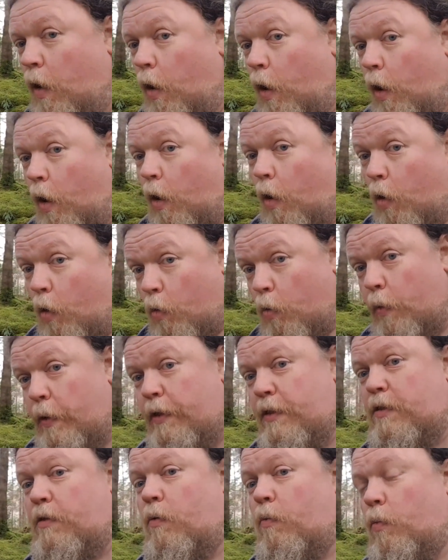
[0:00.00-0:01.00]

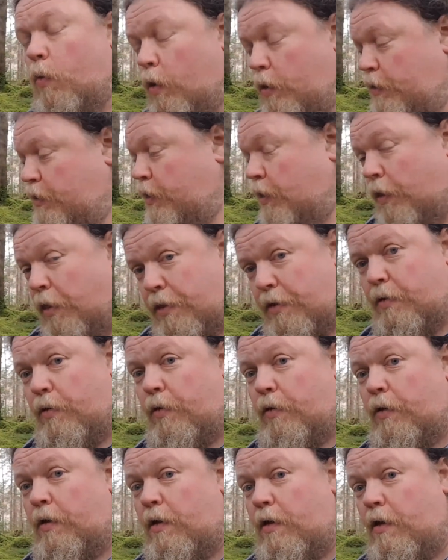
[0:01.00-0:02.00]
always watch
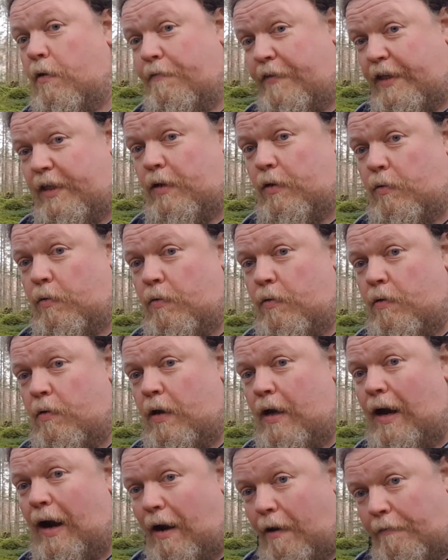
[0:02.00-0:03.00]
through your video
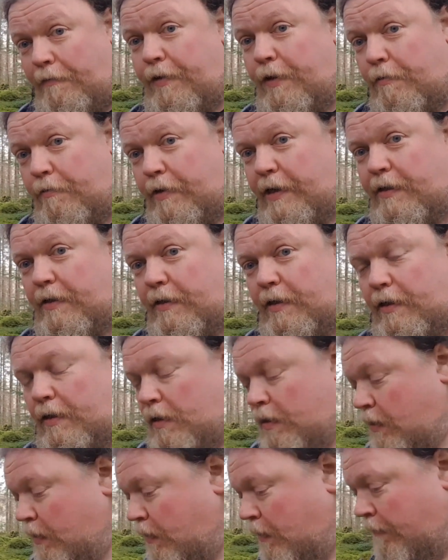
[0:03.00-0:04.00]
after you've rendered it.
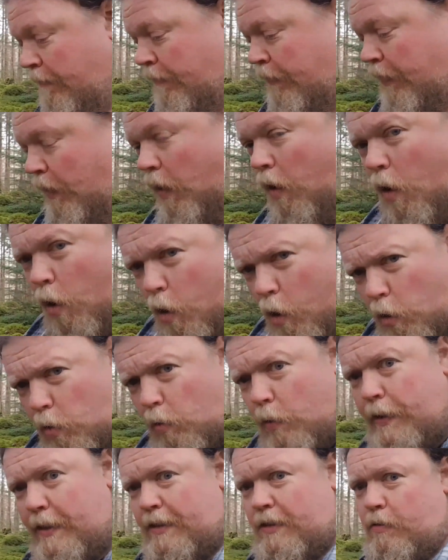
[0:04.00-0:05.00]

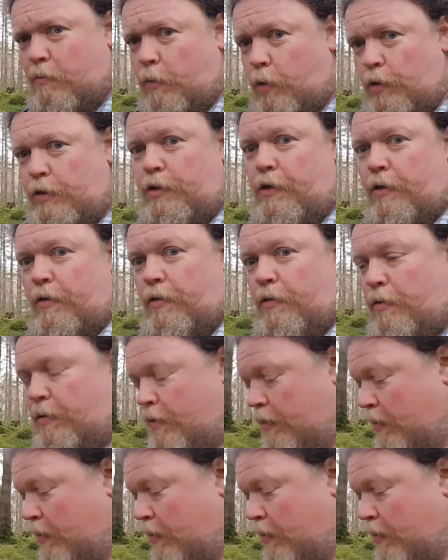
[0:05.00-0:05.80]
Always watch through.